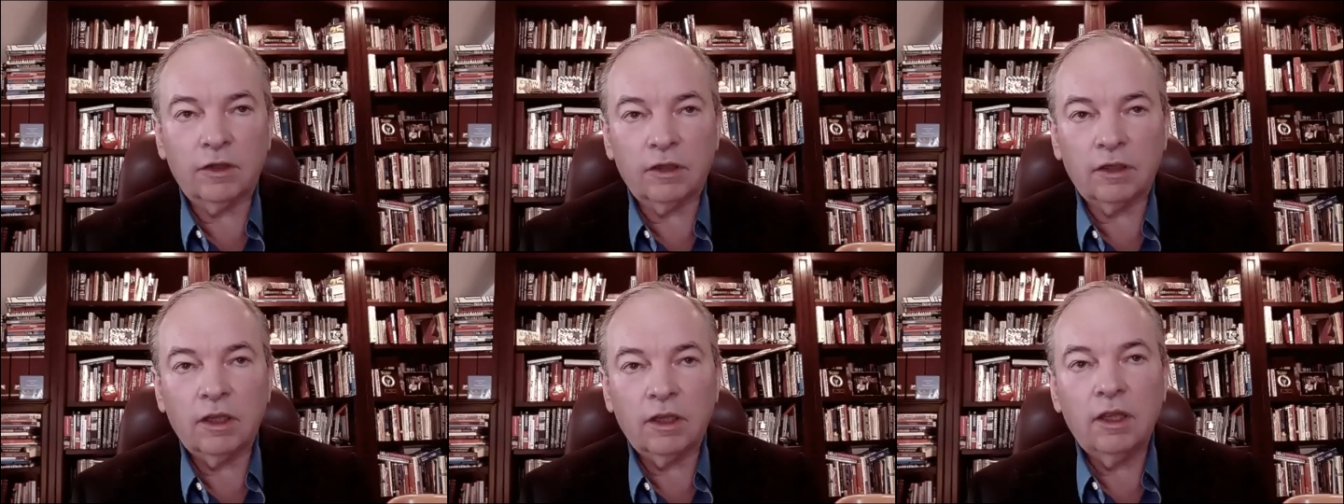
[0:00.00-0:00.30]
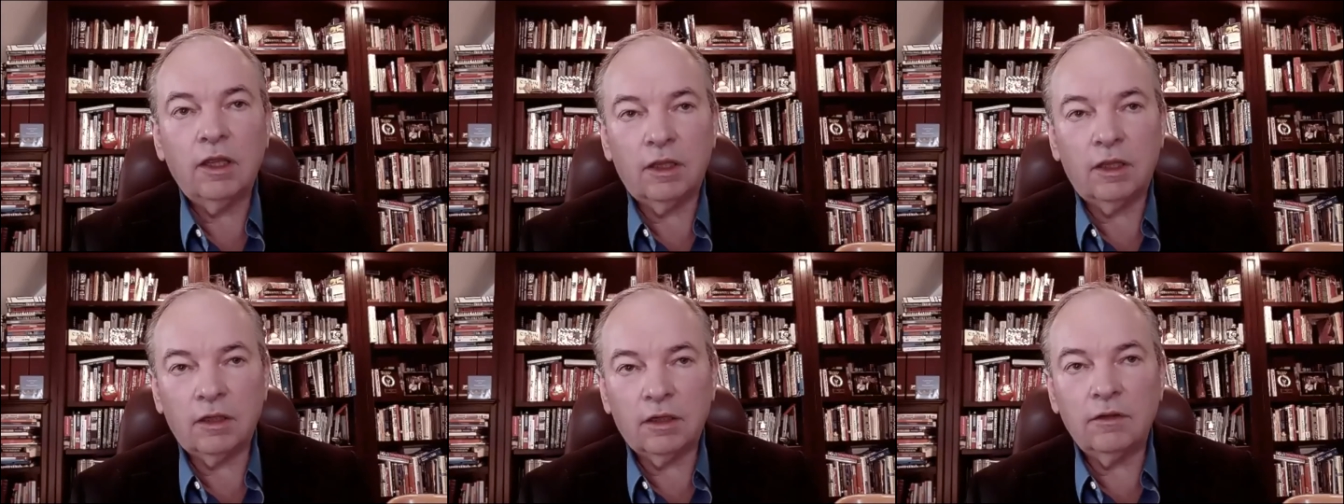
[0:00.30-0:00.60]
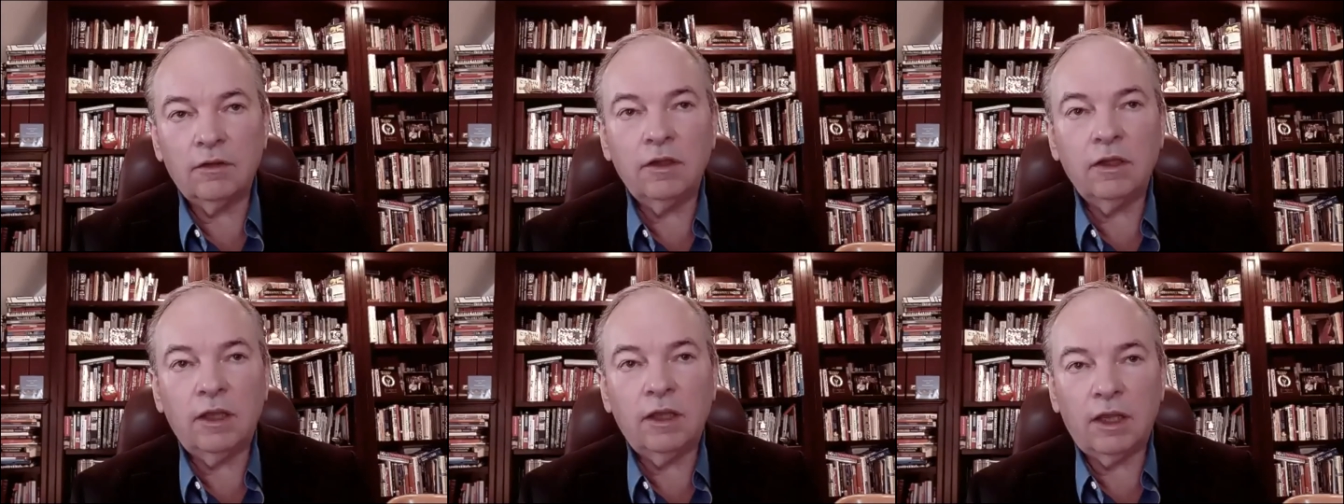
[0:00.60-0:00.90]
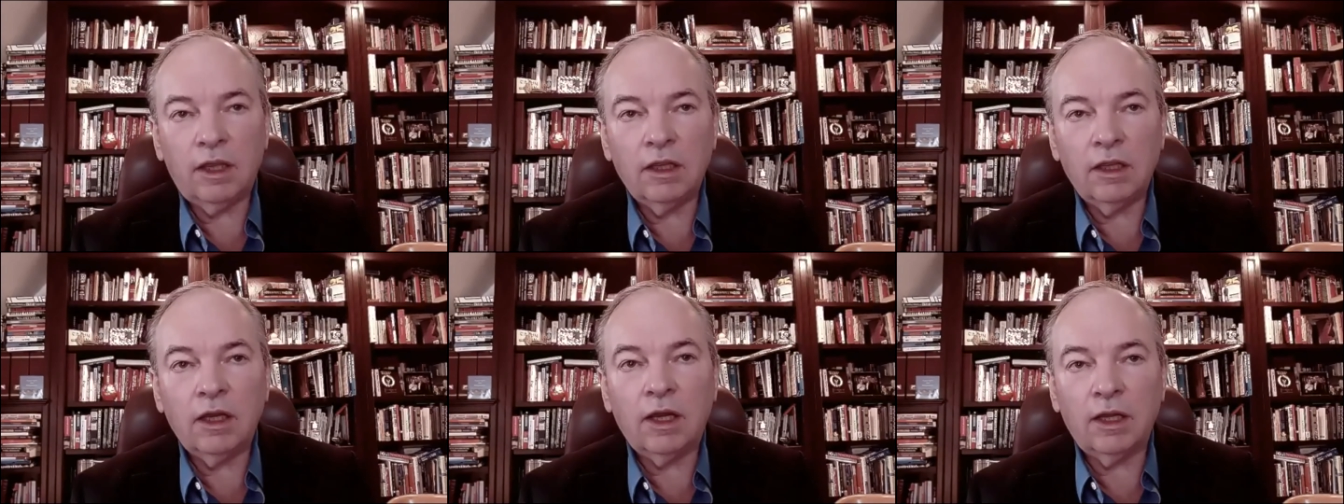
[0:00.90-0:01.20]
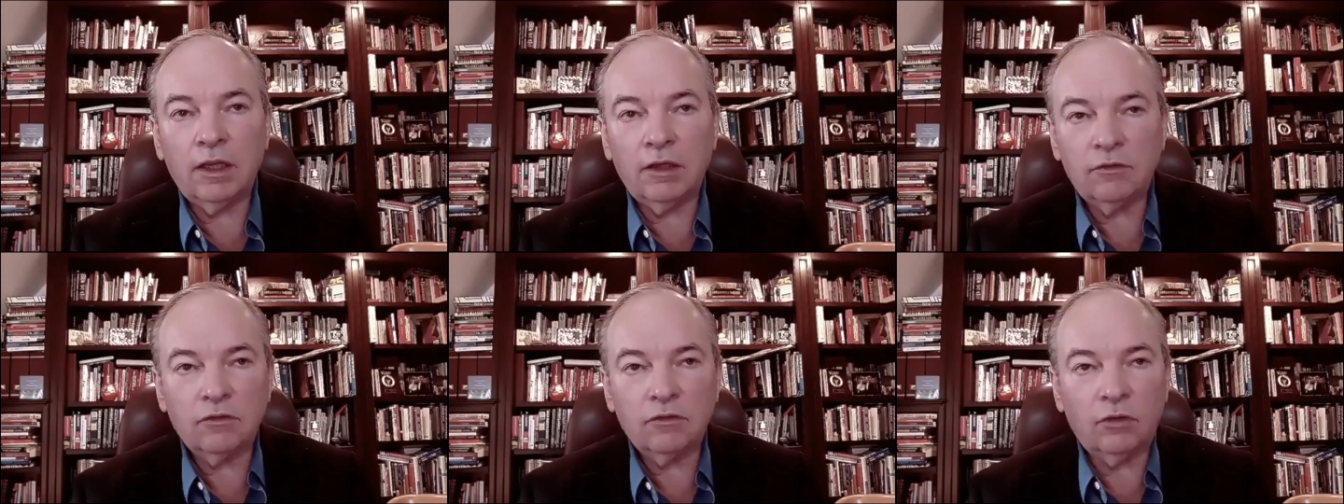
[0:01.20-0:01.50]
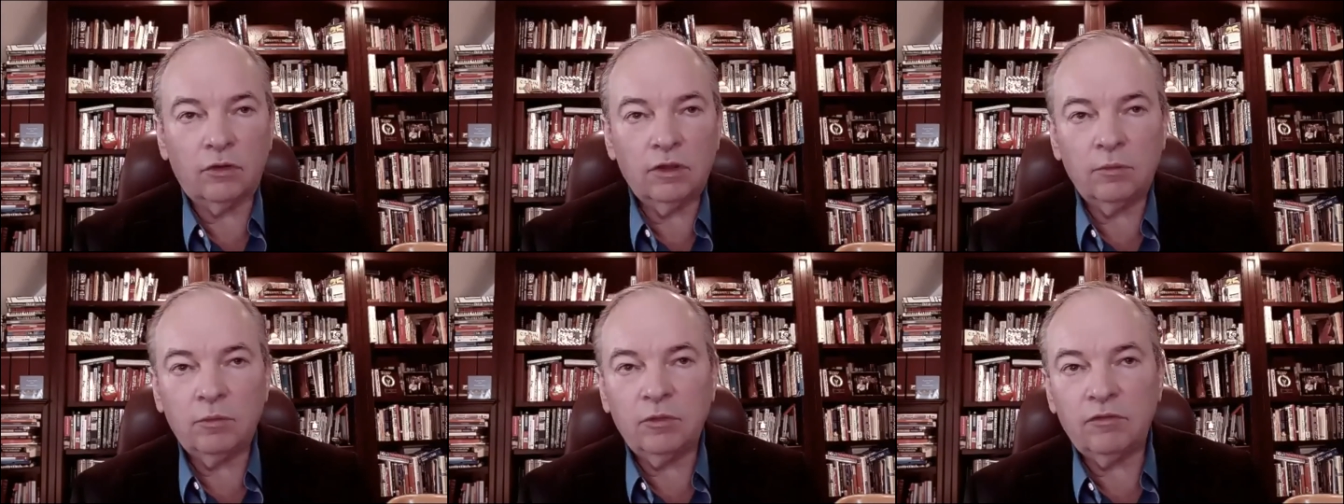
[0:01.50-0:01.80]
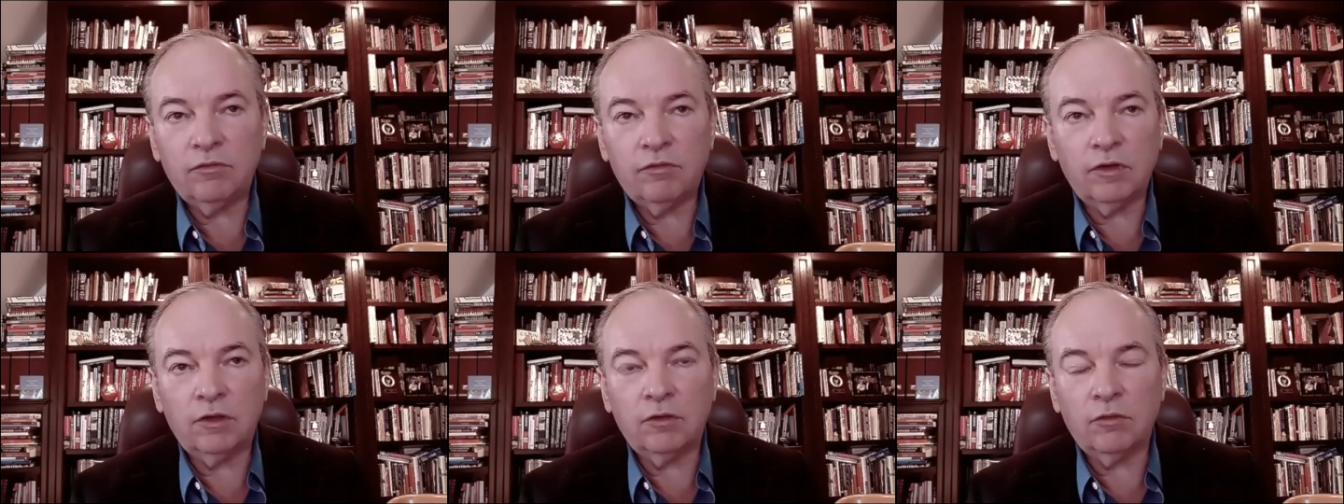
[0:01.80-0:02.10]
And I think AI is going to be
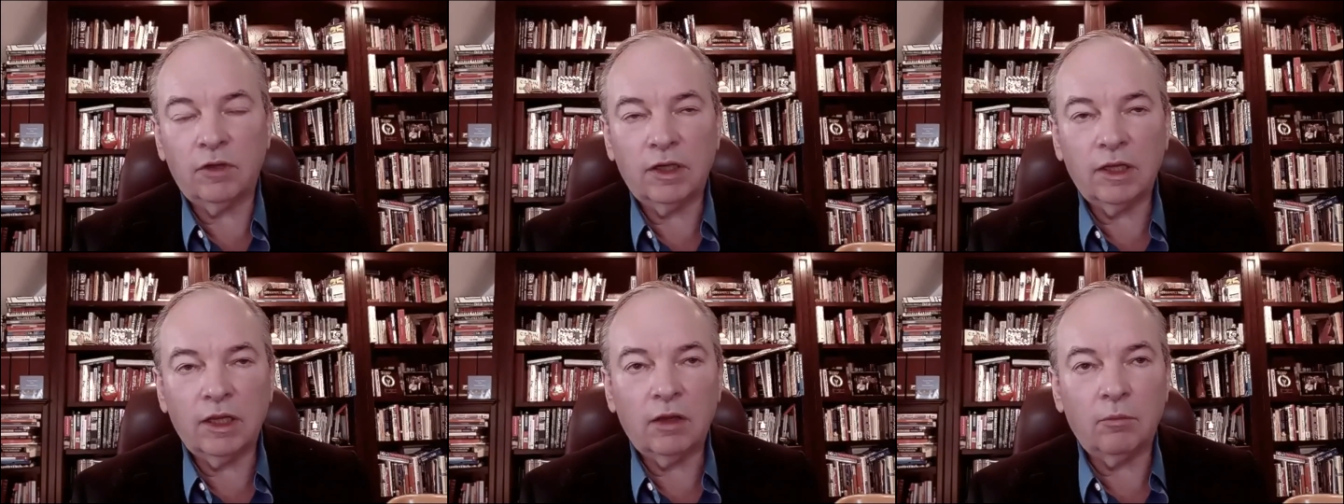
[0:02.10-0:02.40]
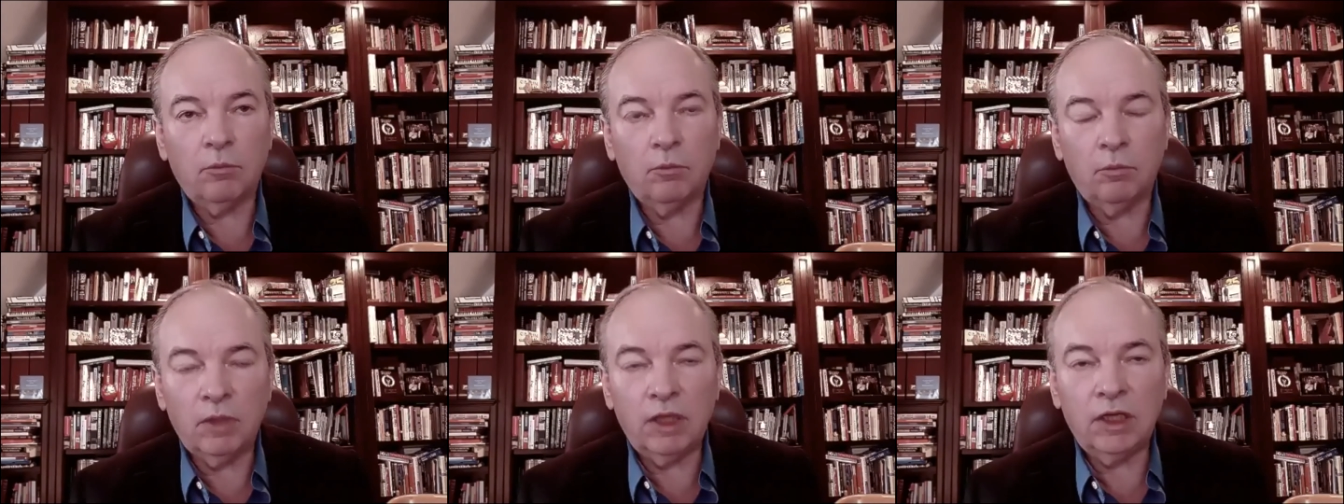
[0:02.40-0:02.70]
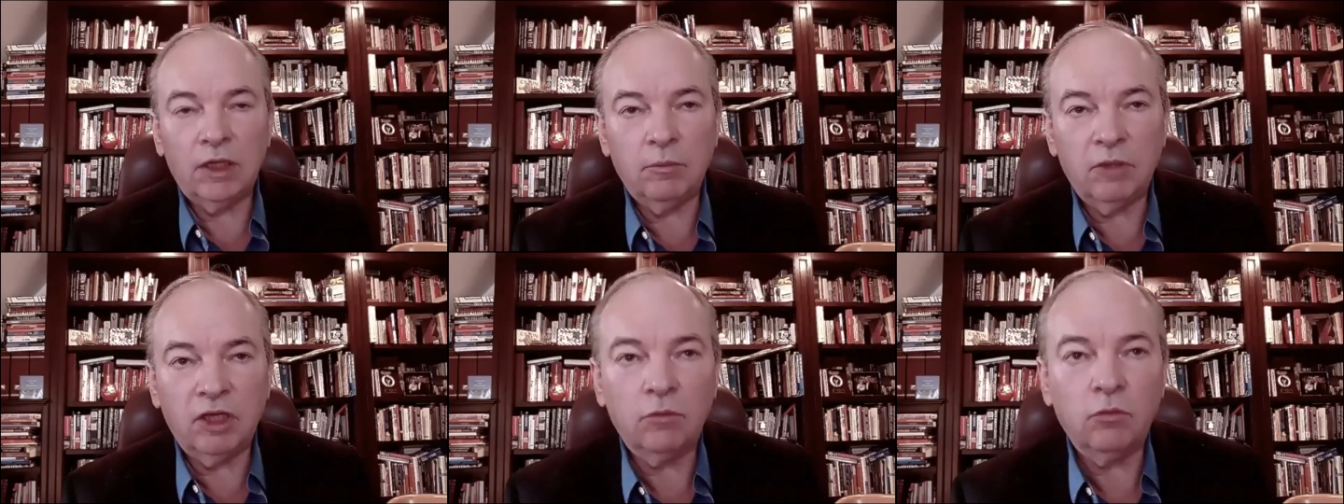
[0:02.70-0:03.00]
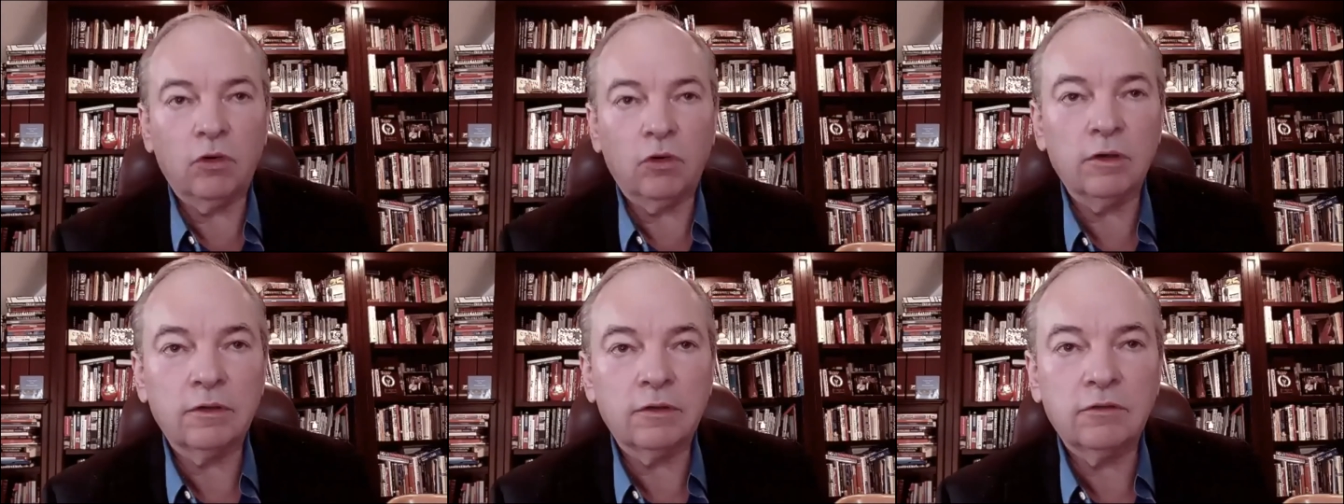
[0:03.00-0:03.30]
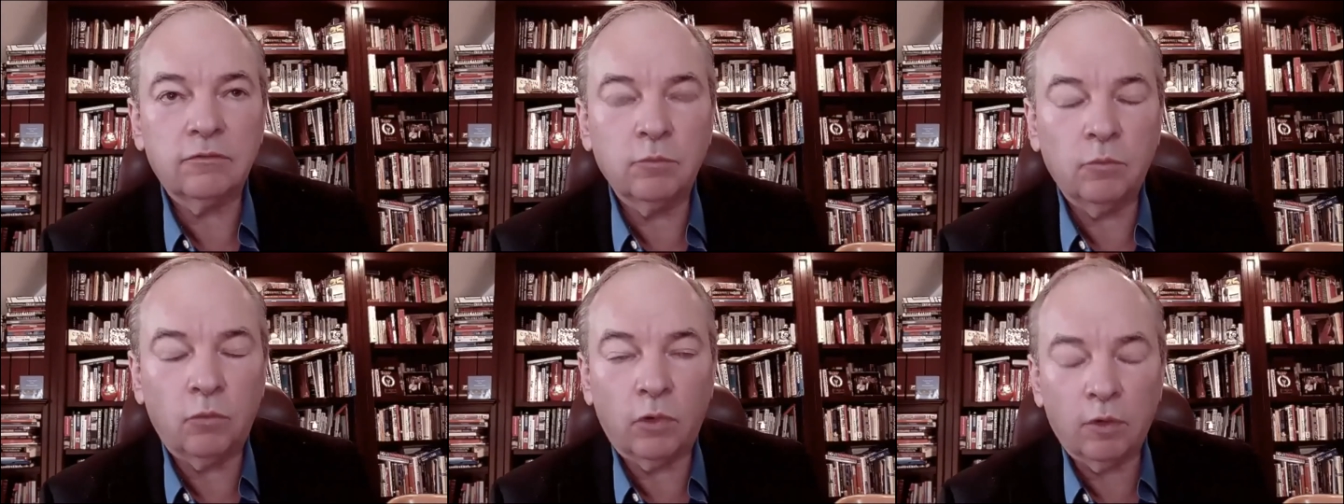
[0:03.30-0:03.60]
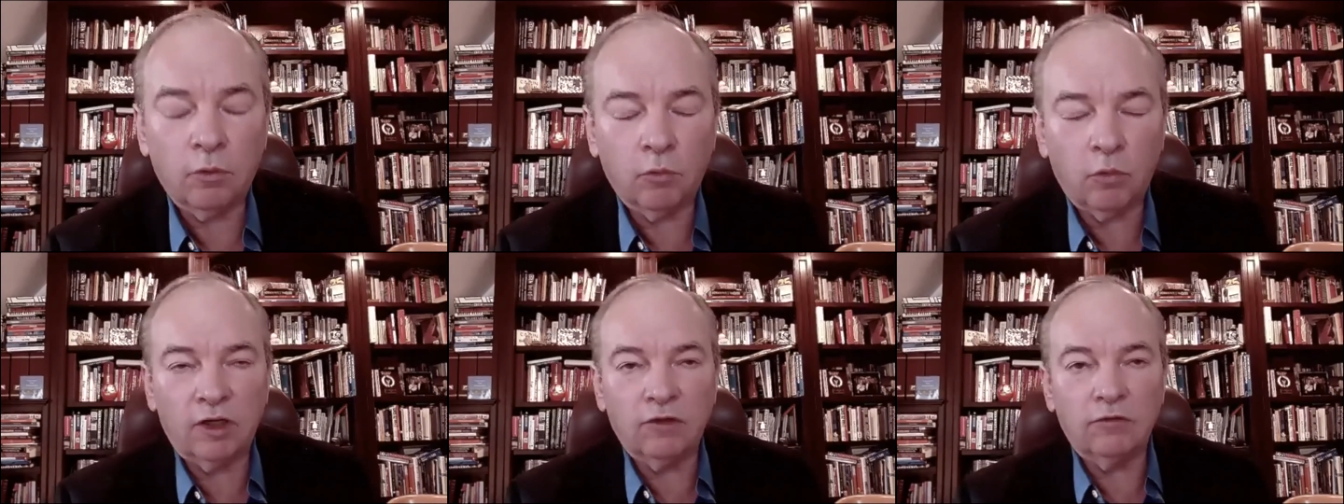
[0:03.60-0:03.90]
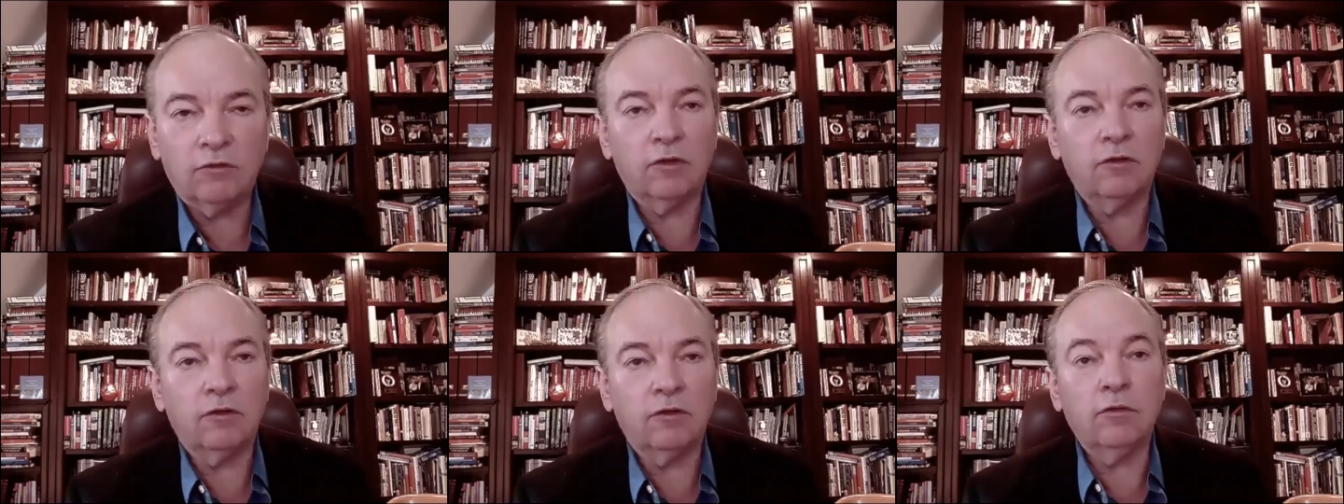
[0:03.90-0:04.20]
figuring out many more ways to
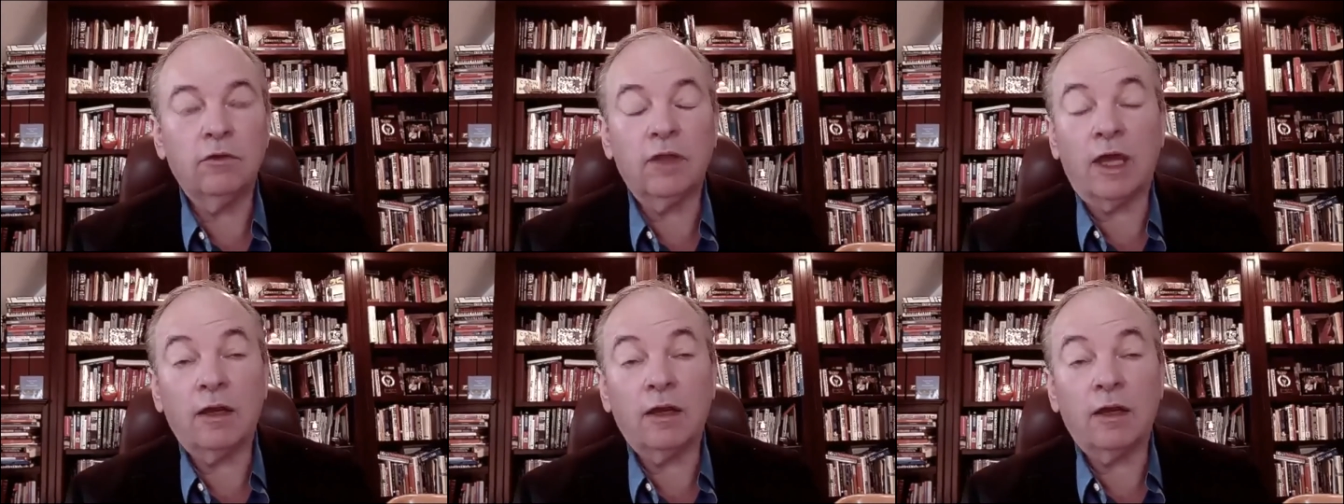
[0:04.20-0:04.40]
do that.